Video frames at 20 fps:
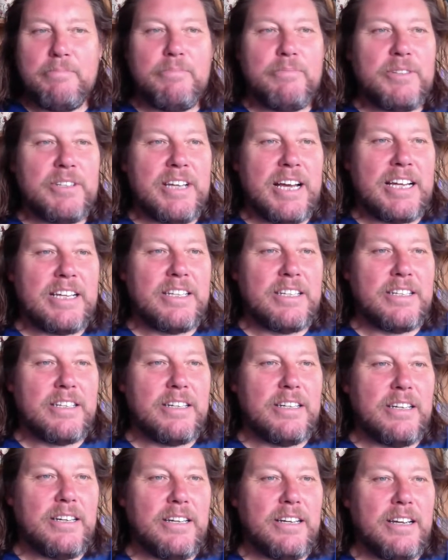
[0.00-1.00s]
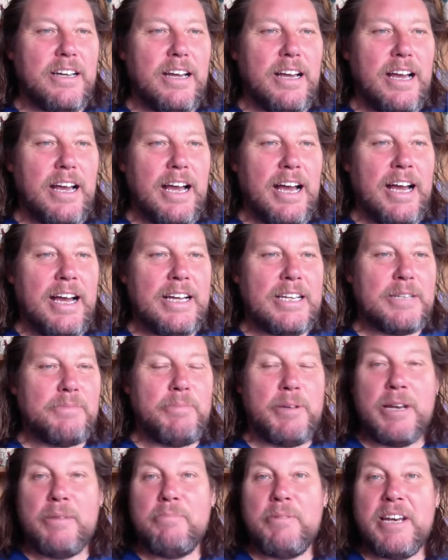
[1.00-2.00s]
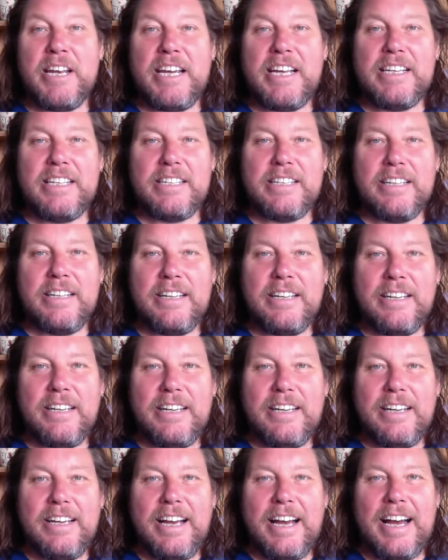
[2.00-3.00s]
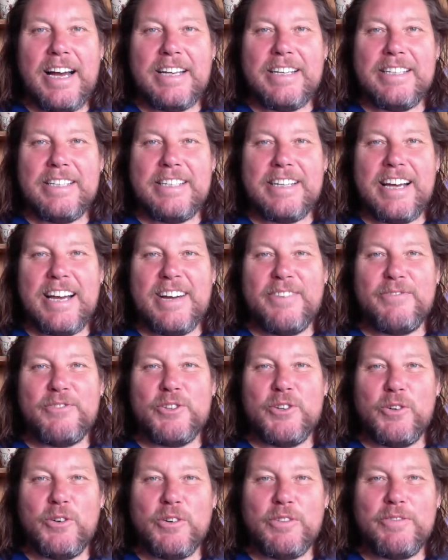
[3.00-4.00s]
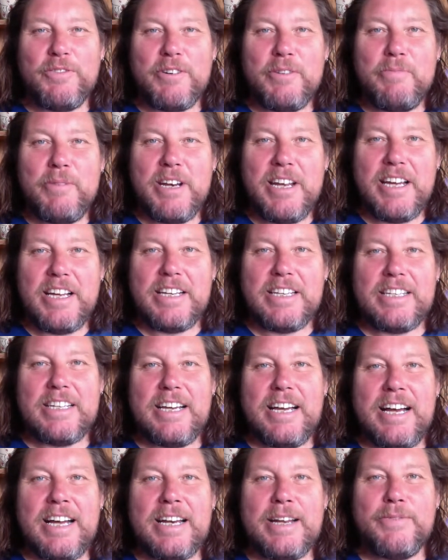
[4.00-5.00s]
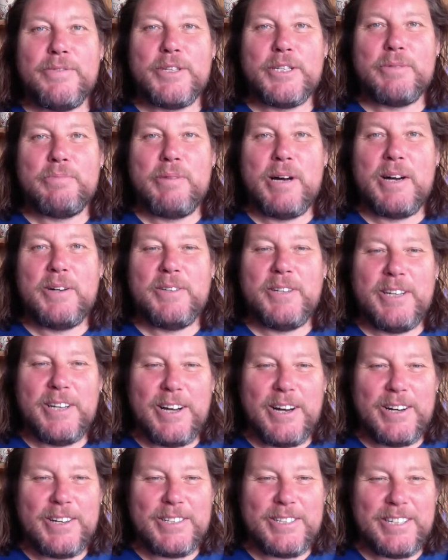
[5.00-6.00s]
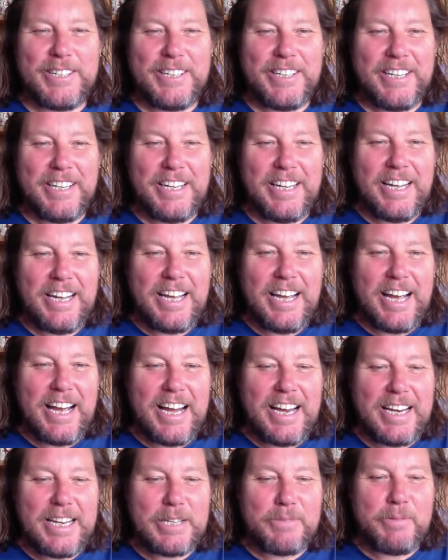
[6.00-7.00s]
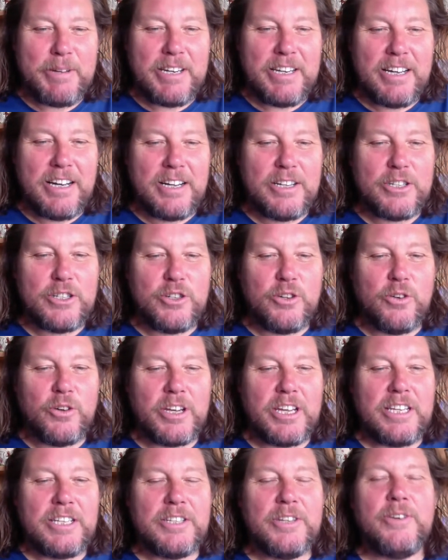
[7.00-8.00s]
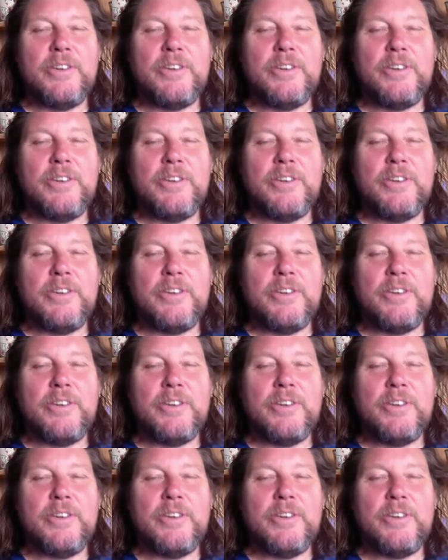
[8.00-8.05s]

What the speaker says: test. It's been a minute. And I've talked for a minute and I've smiled a lot, and it's been nice talking to